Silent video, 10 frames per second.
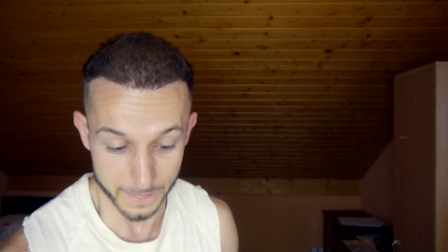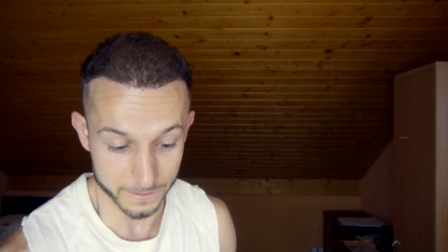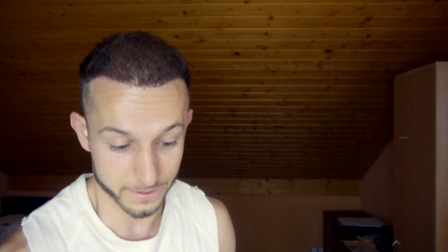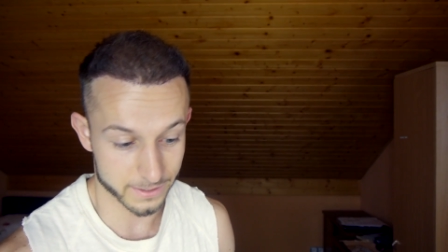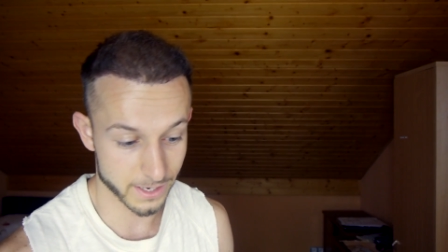
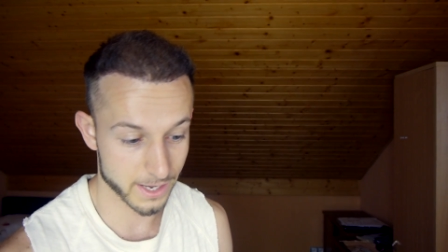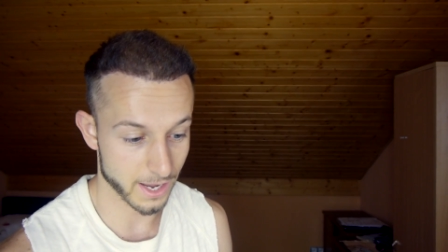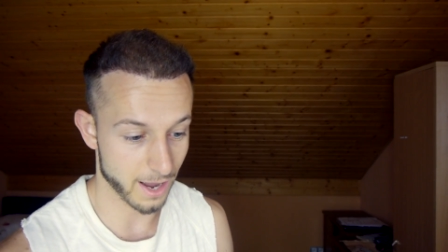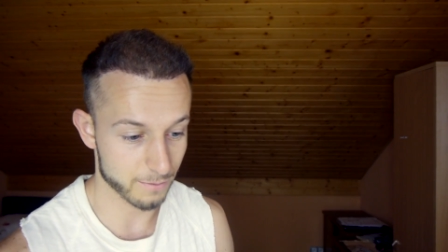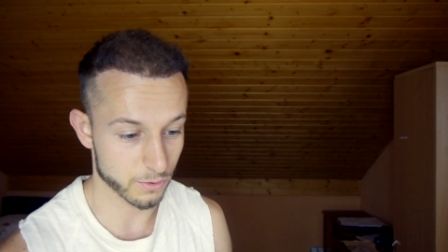Today
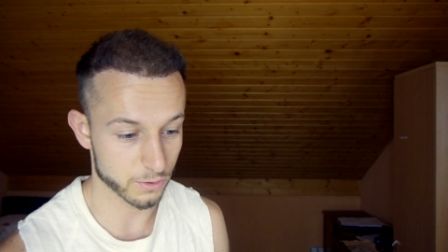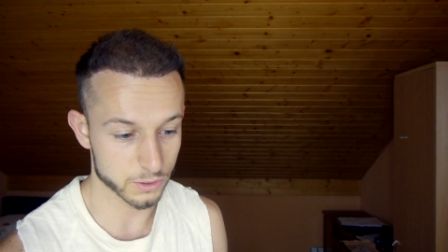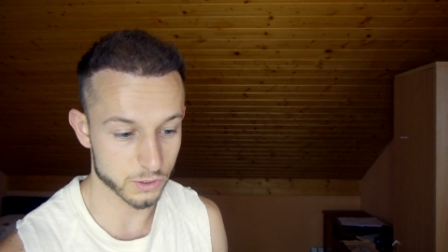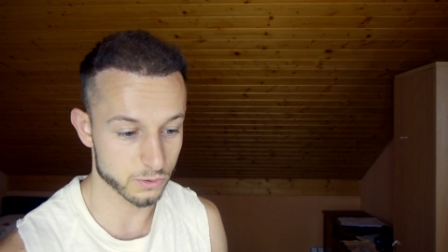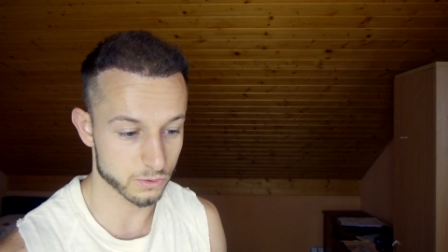I'm gonna
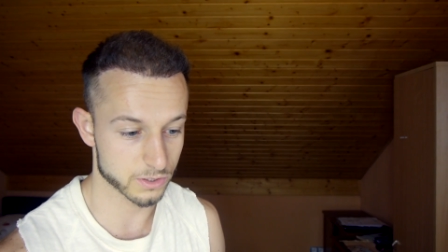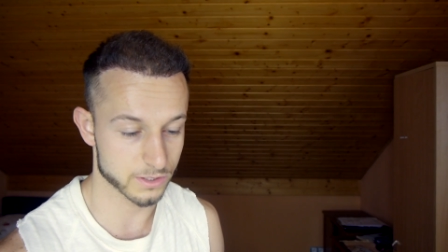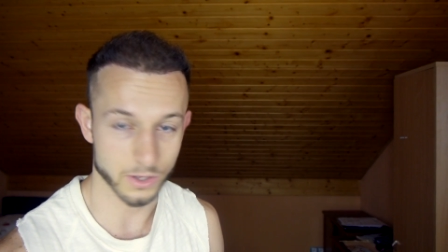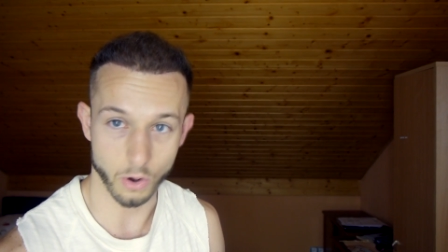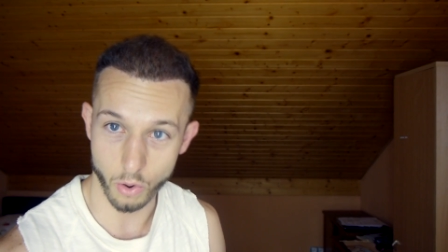use
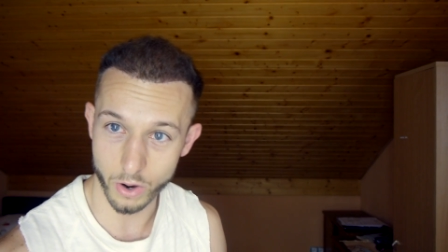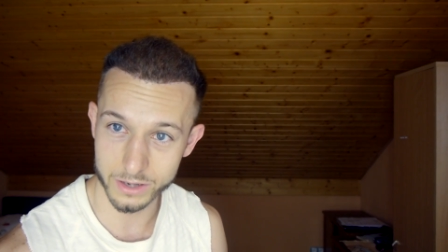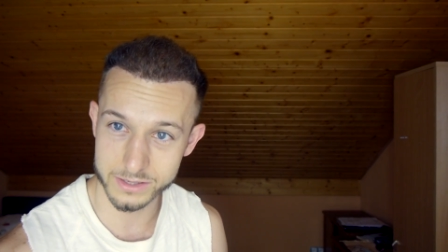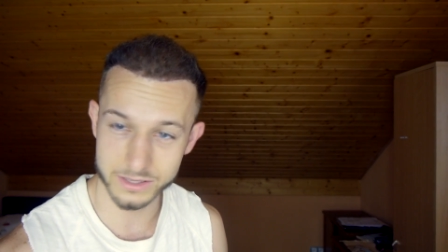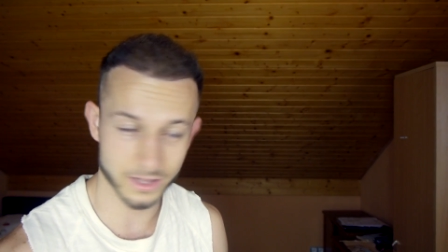the
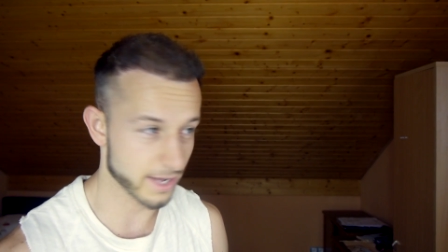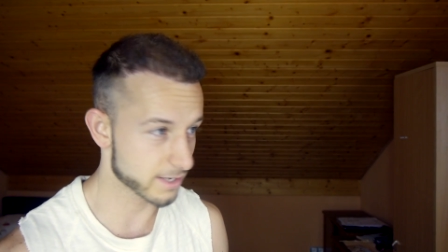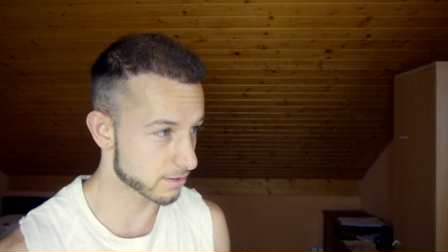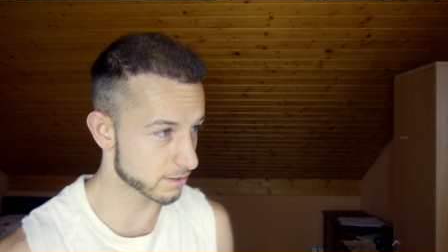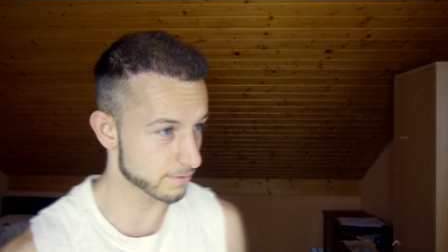oils,
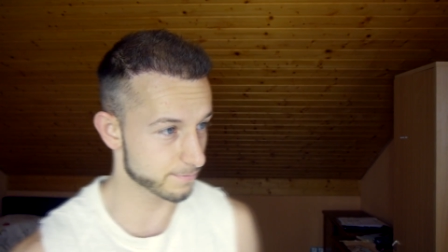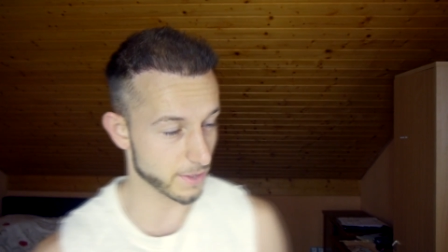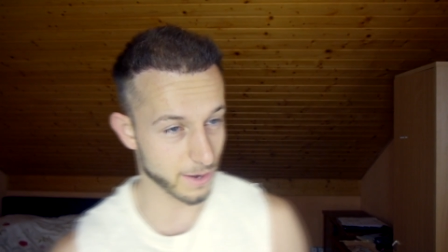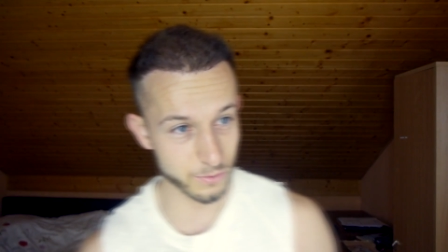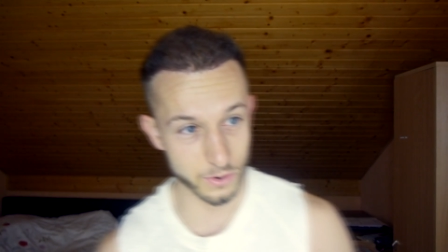later
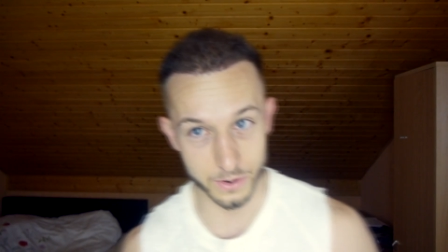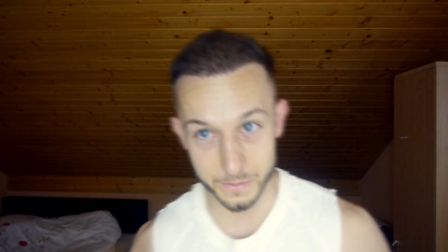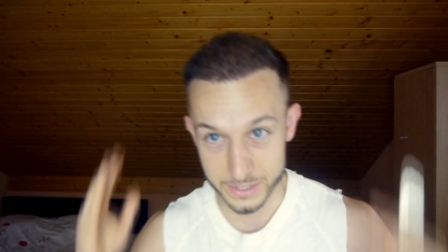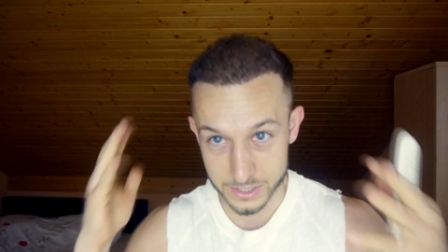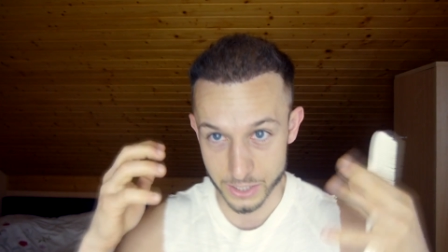I'm gonna
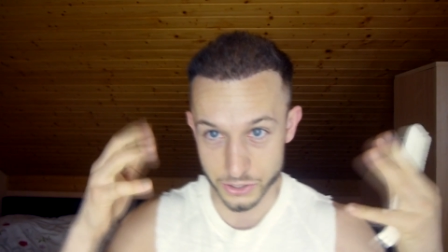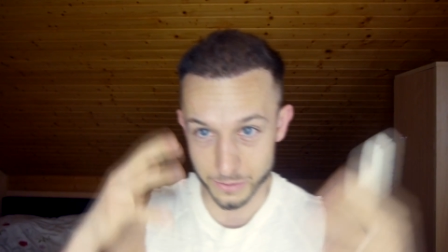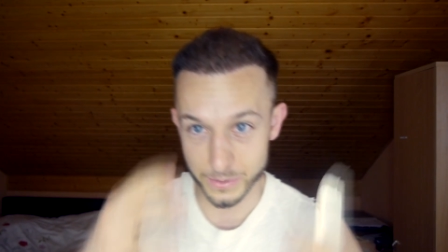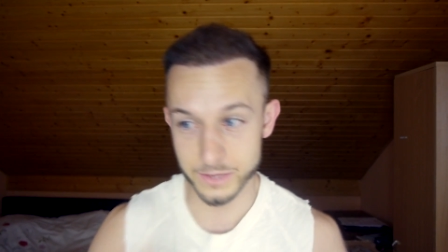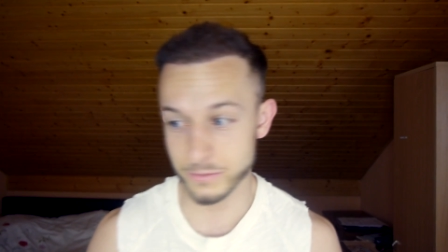massage
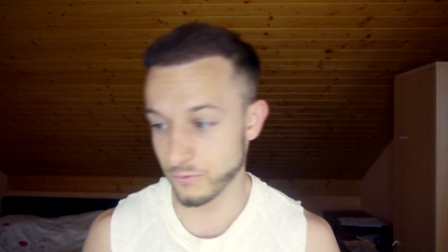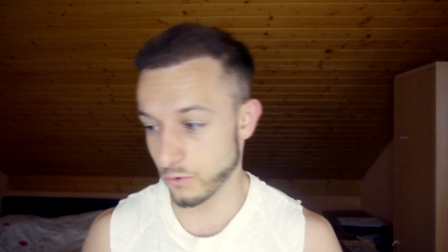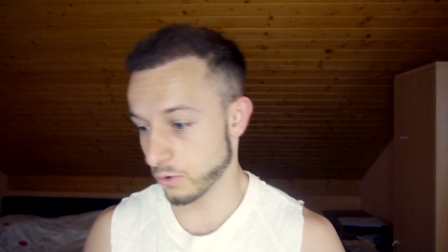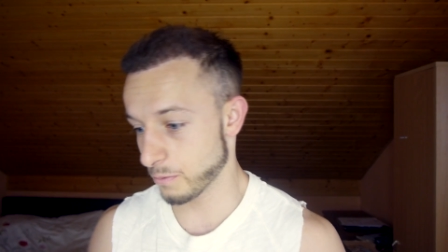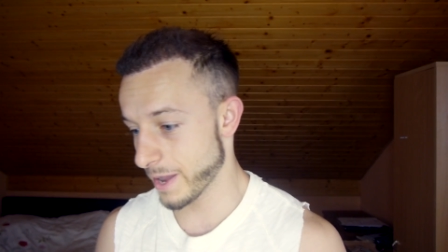them in
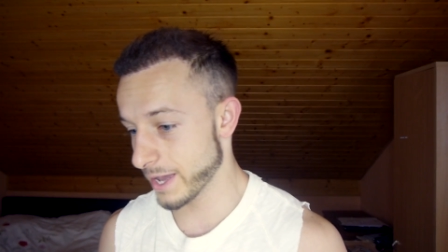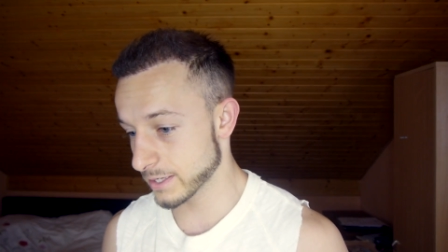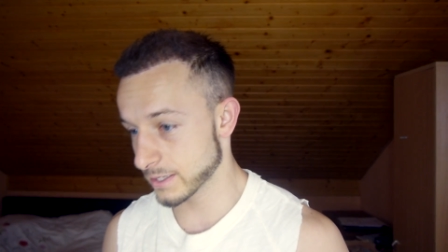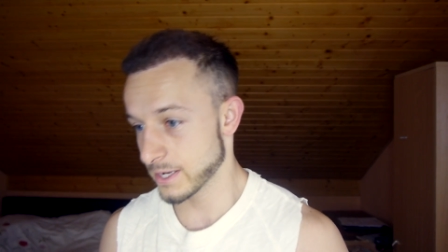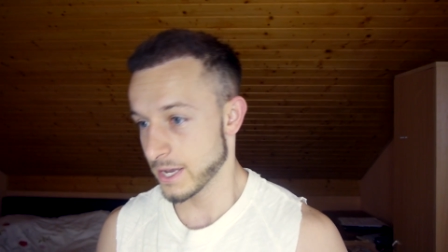before bed
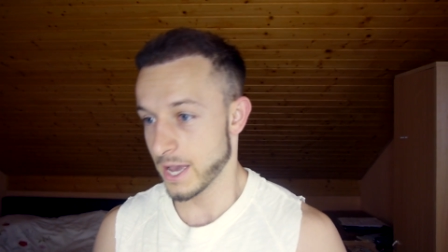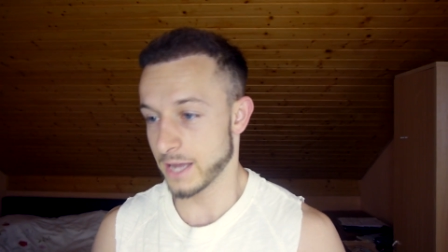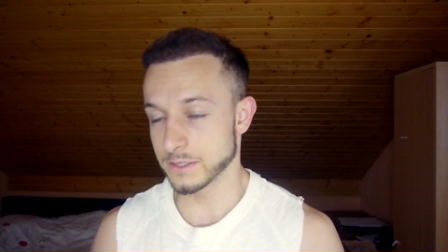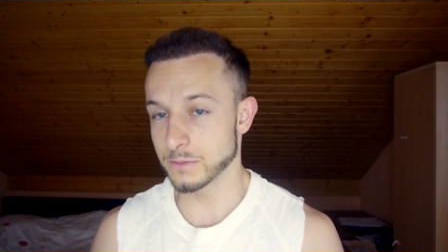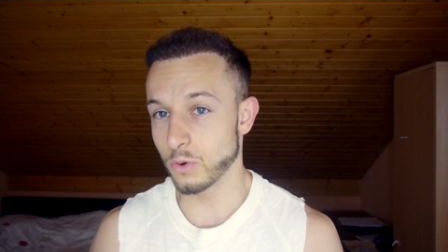
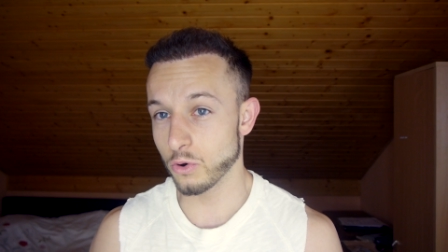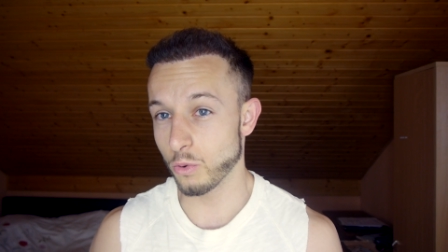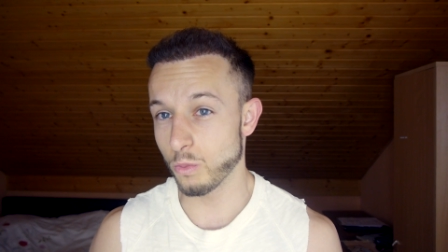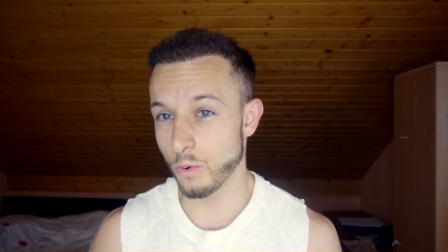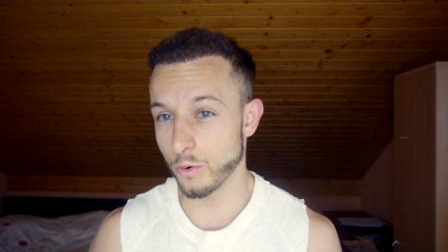and tomorrow
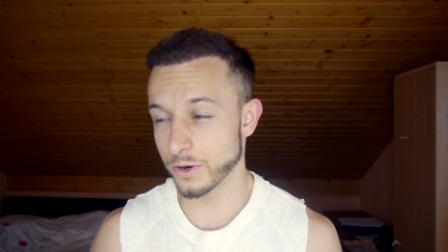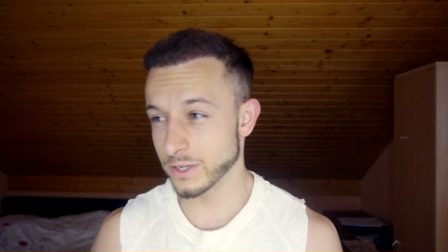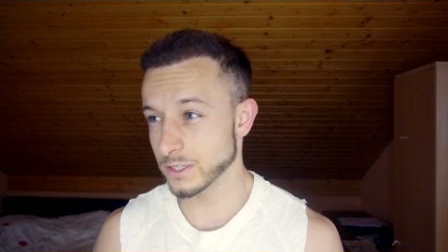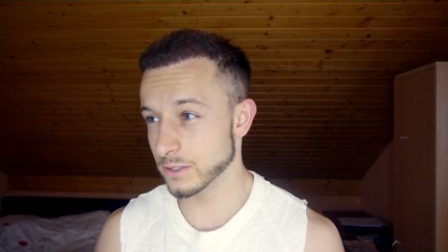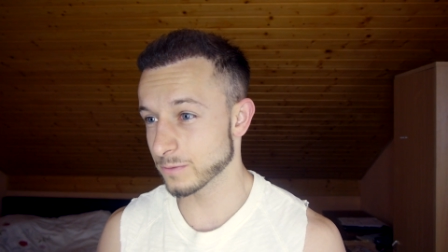
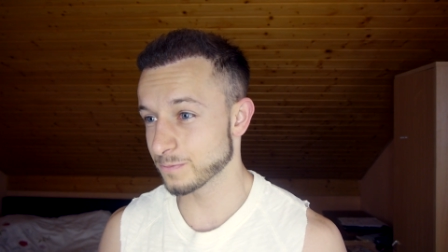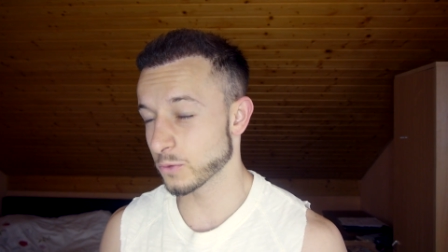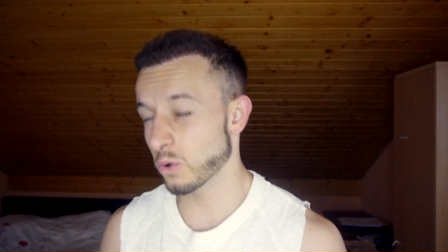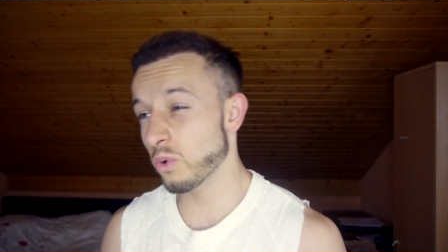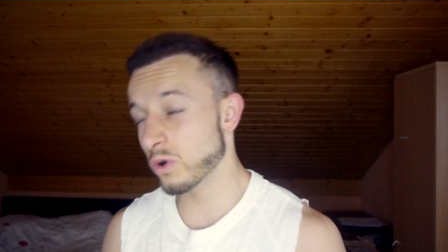morning
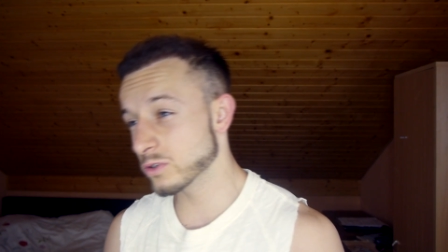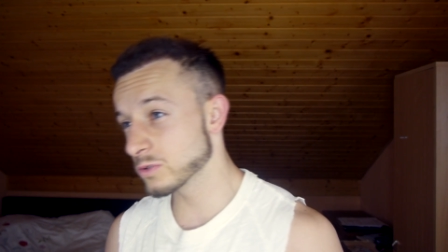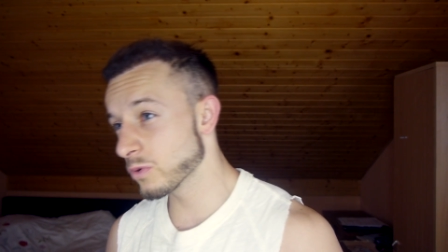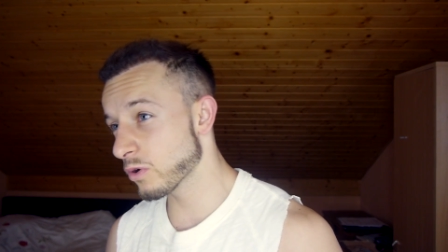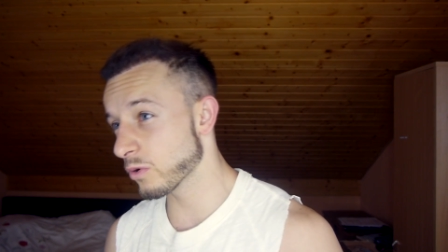or
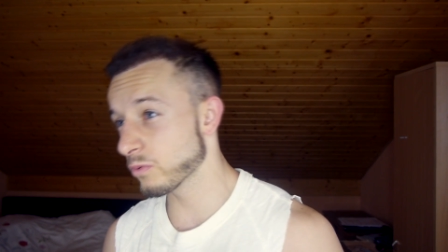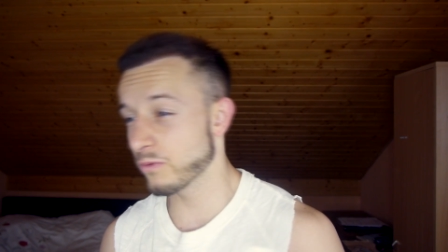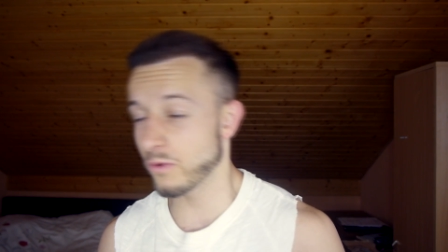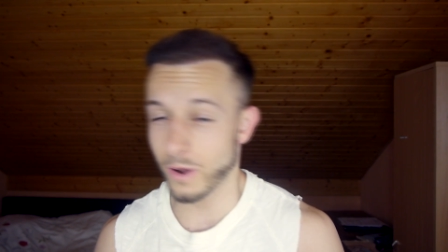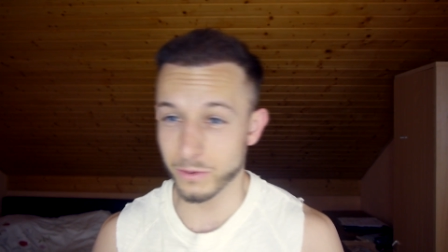tomorrow
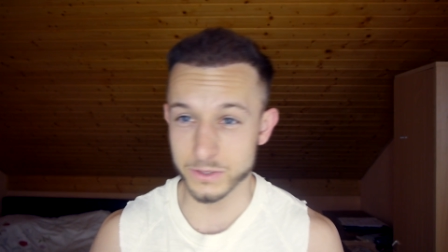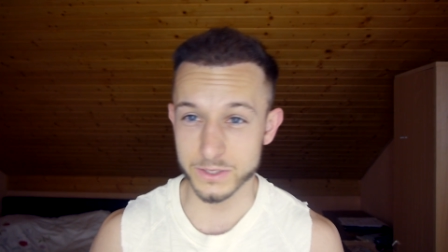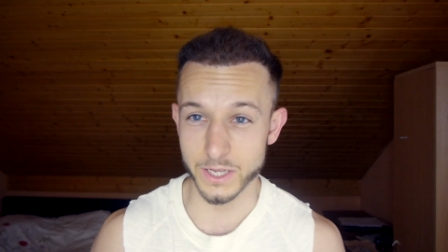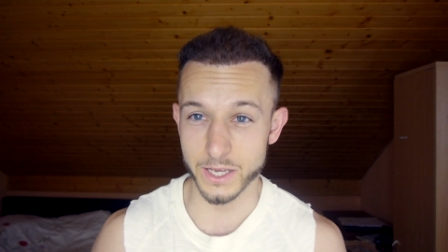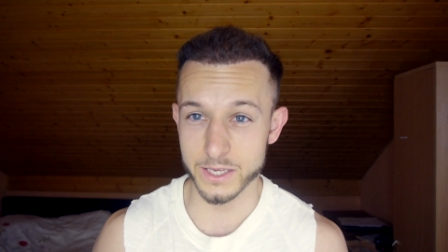throughout the
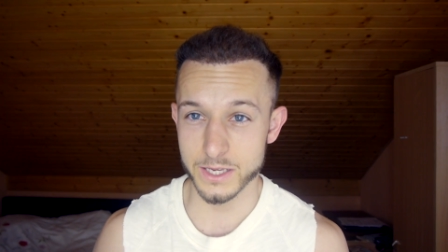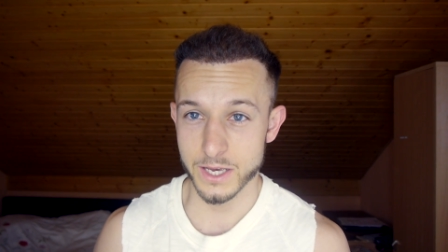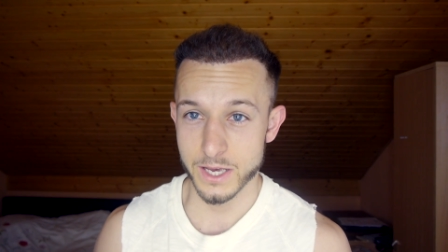day